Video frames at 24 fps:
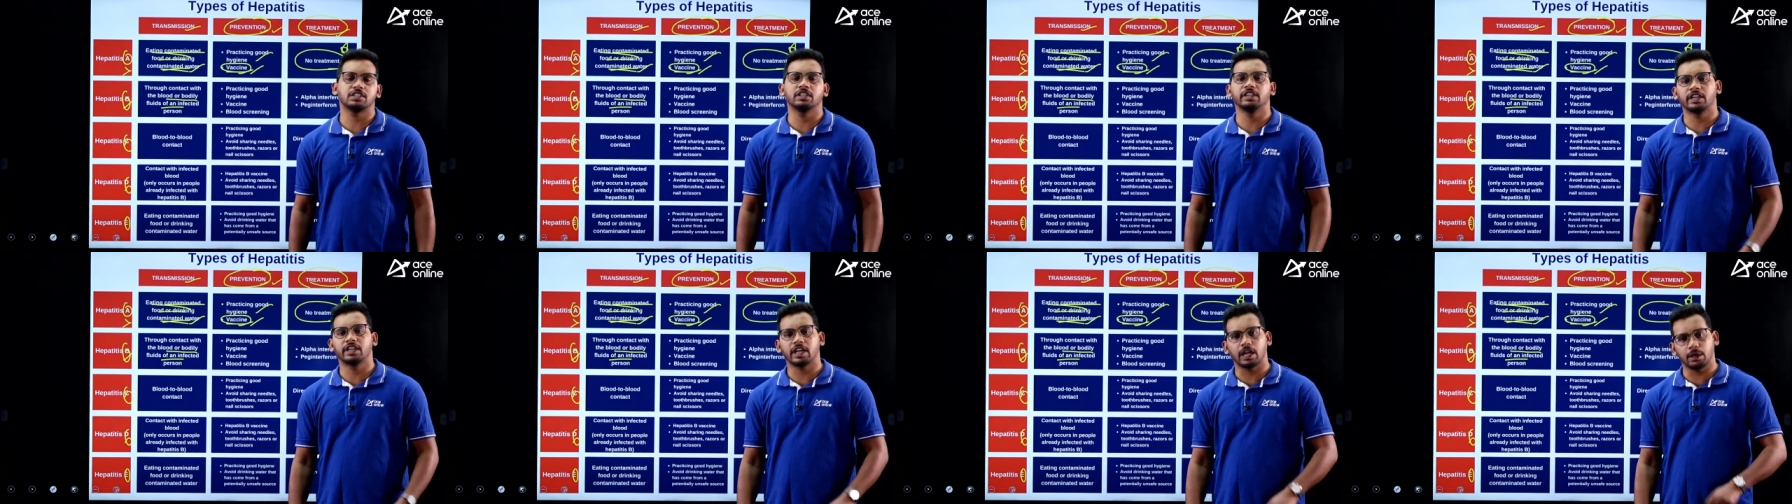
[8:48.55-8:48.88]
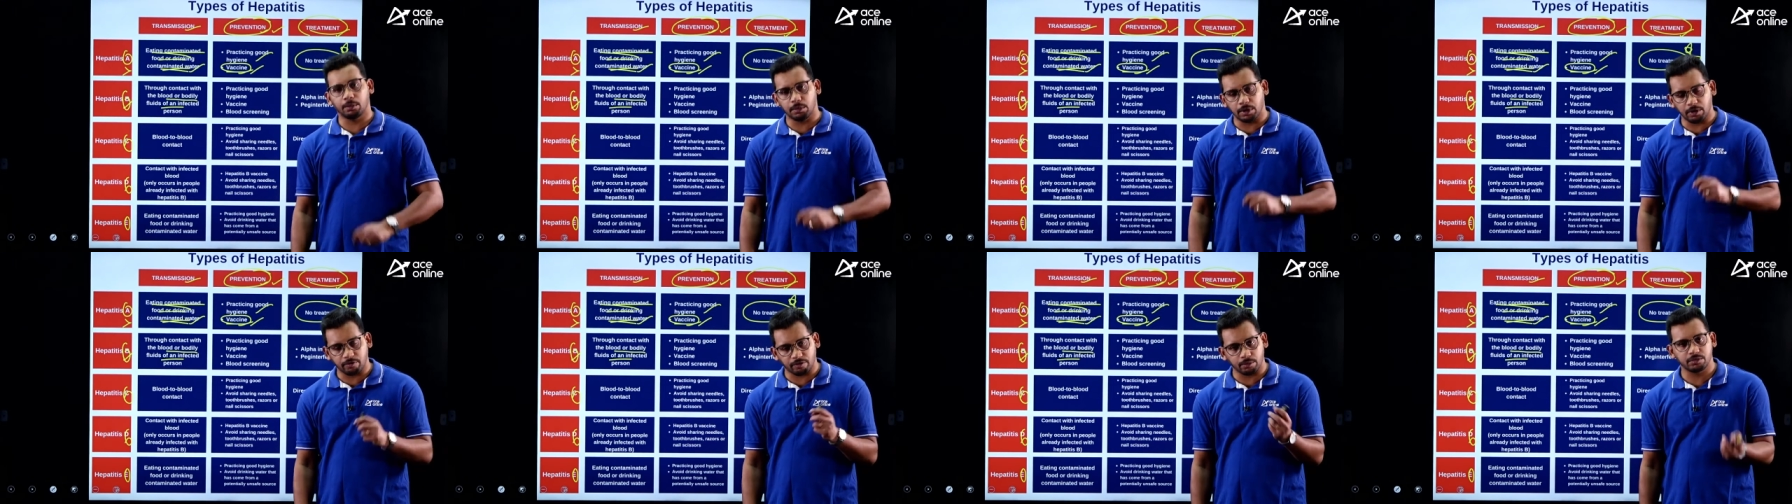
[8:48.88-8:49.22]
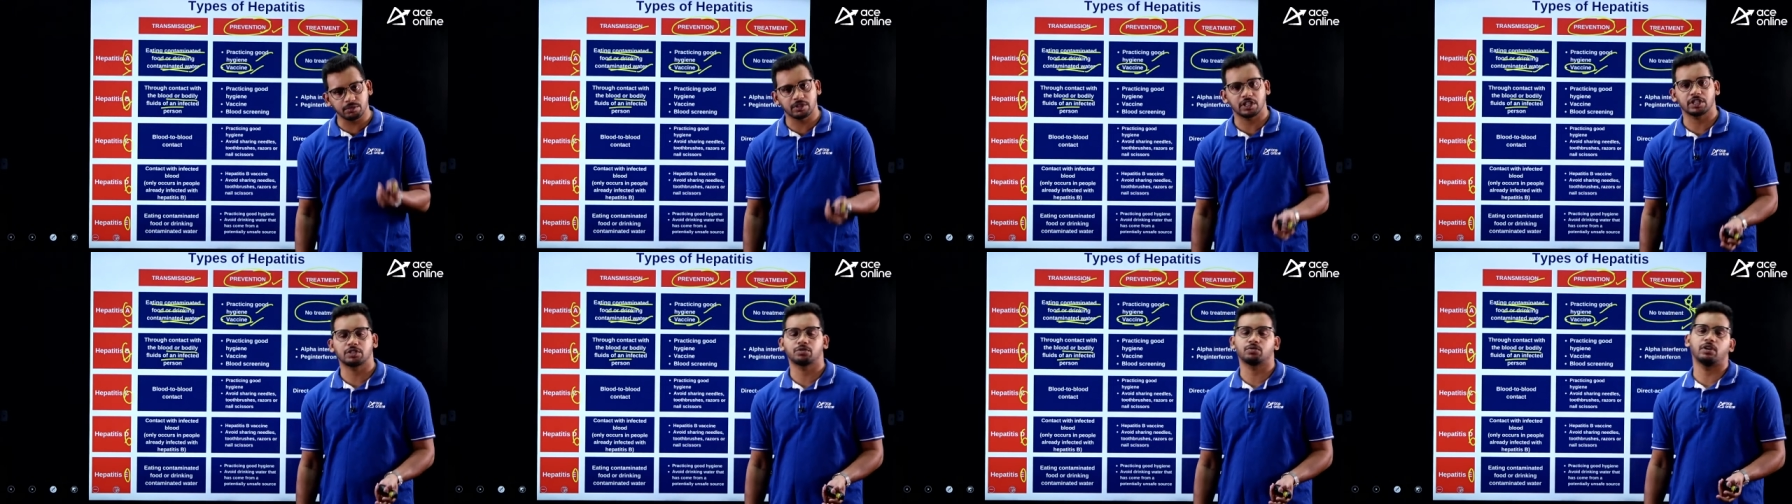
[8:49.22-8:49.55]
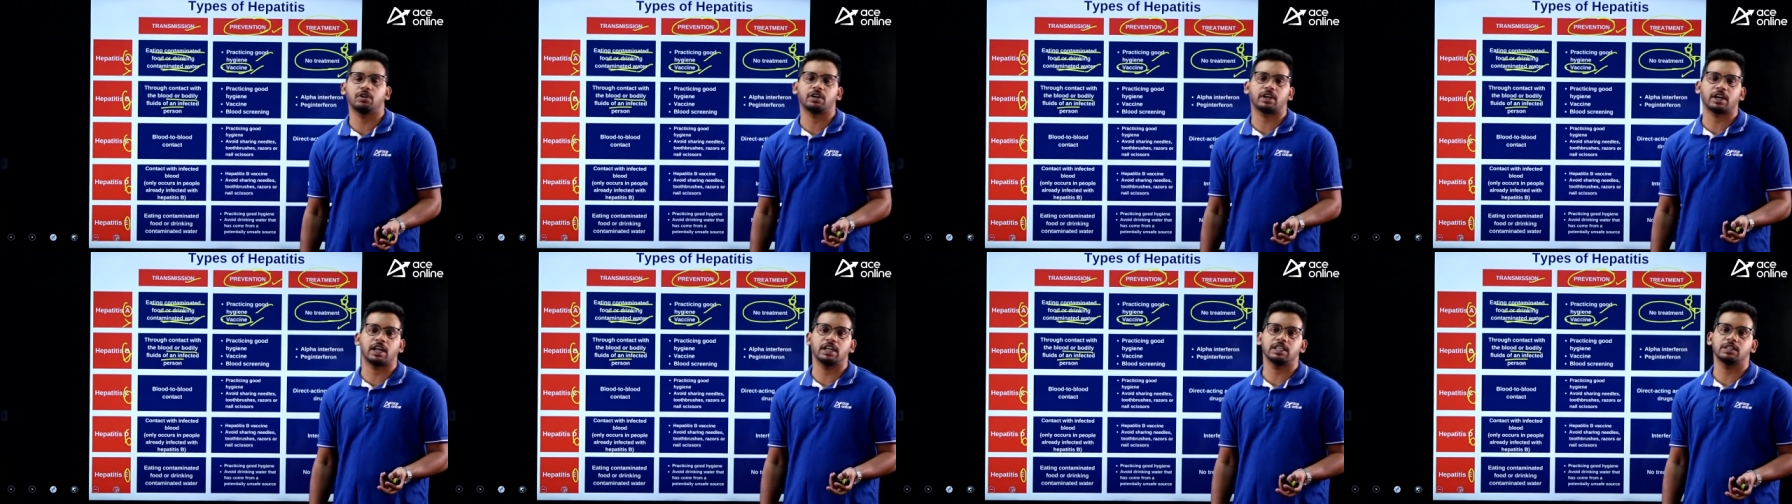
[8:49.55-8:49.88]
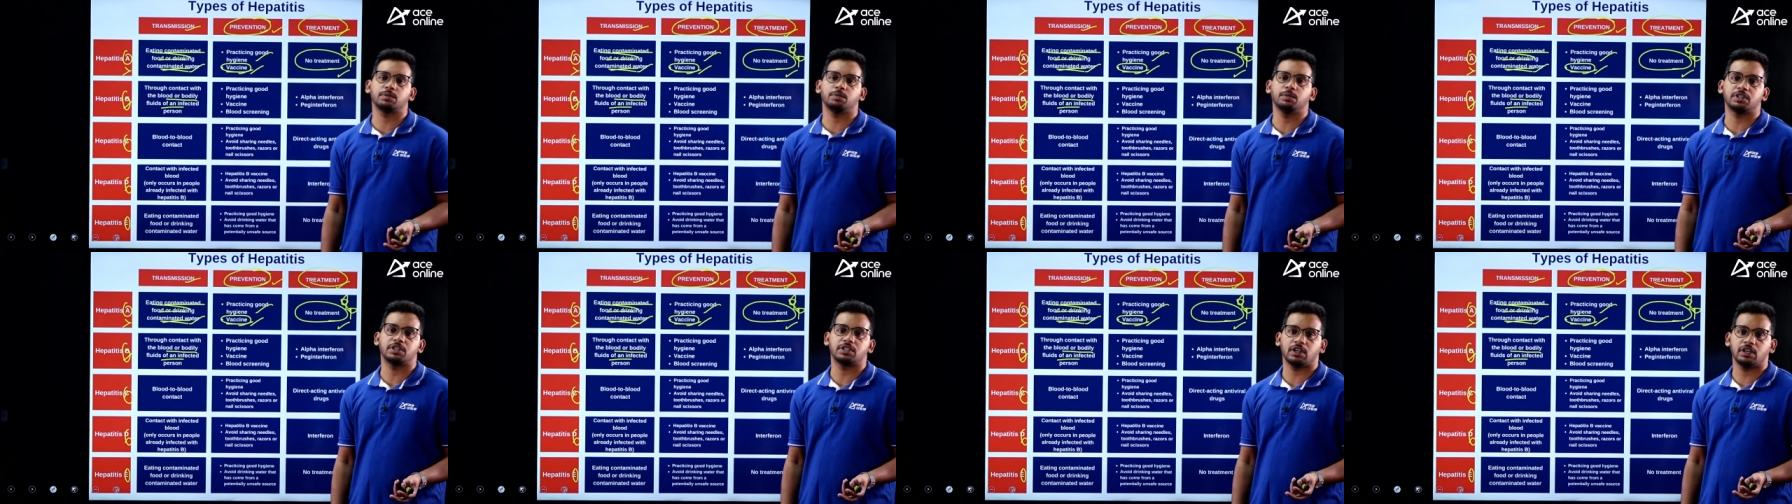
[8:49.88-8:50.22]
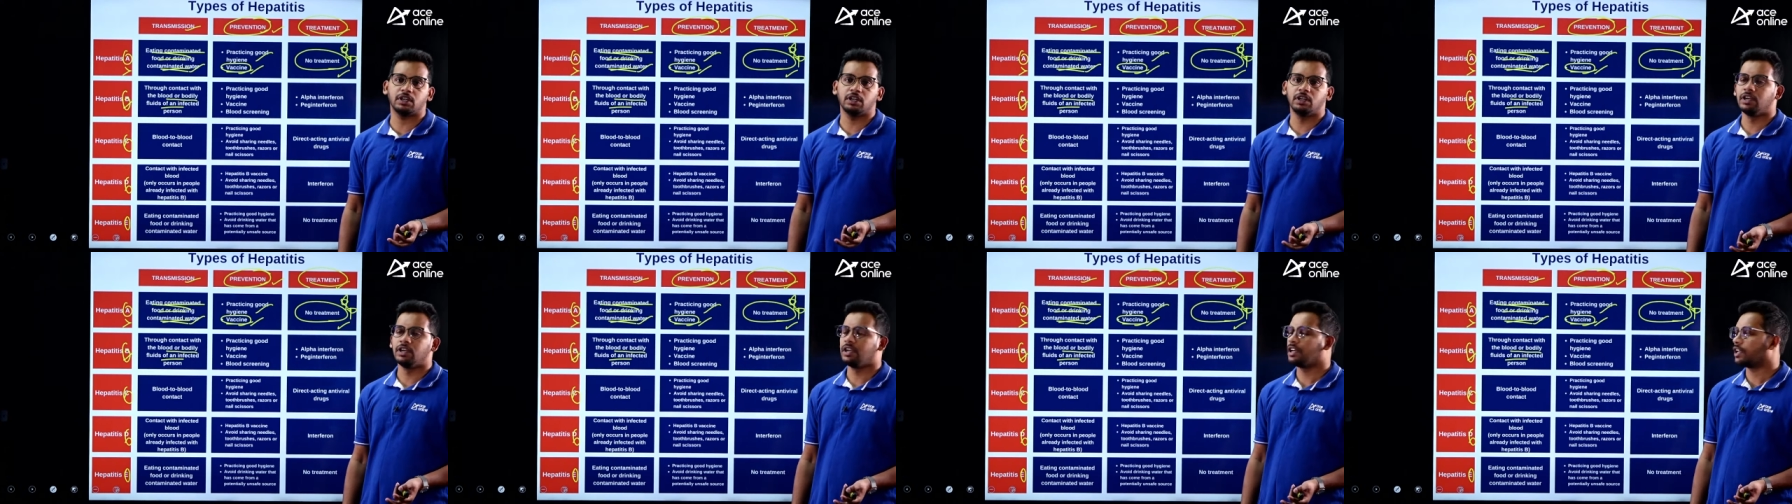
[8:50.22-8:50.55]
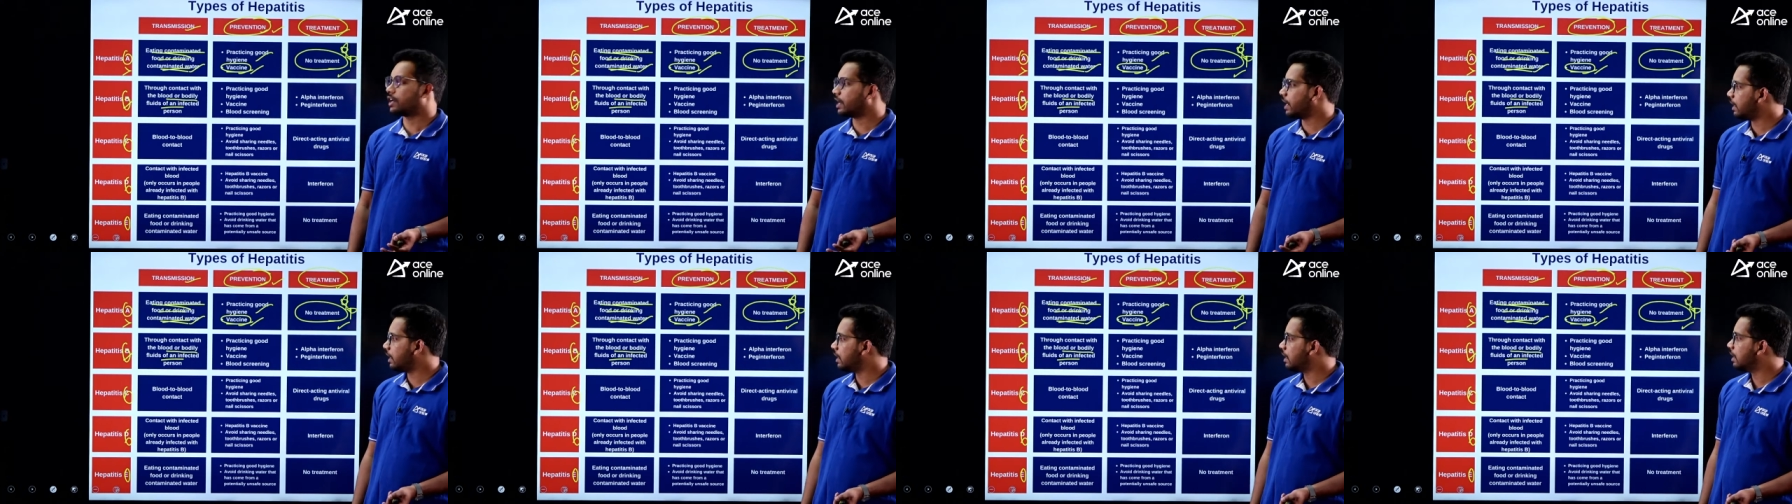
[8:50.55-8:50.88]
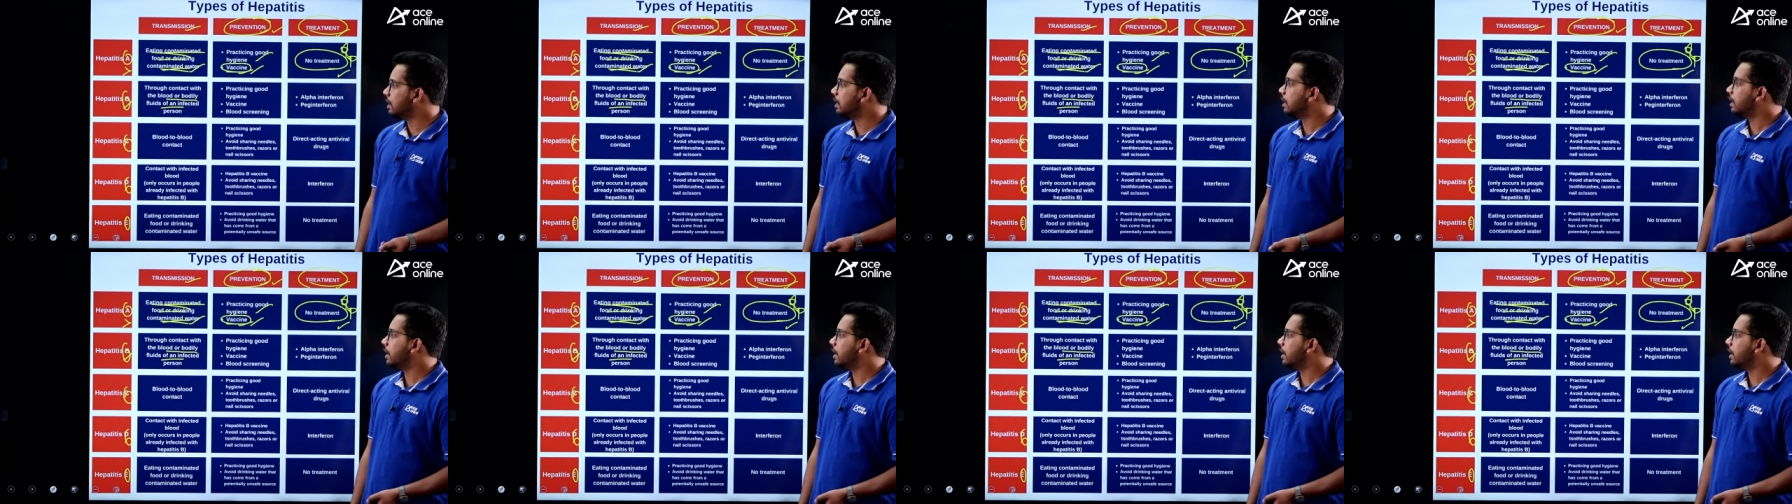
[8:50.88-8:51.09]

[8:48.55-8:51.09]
it can be from sexual transmission, right.